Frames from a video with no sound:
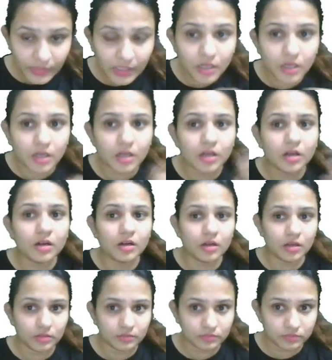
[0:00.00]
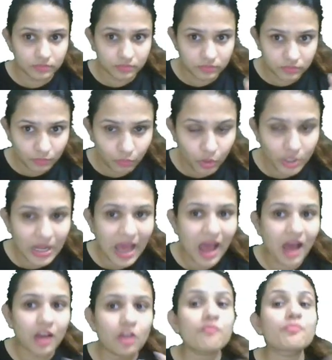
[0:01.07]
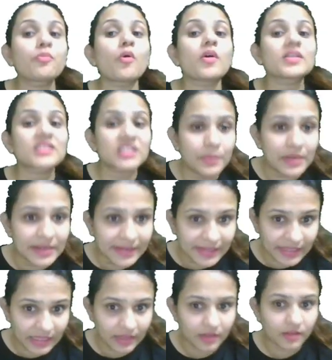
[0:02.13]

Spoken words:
uh, modal of possibility.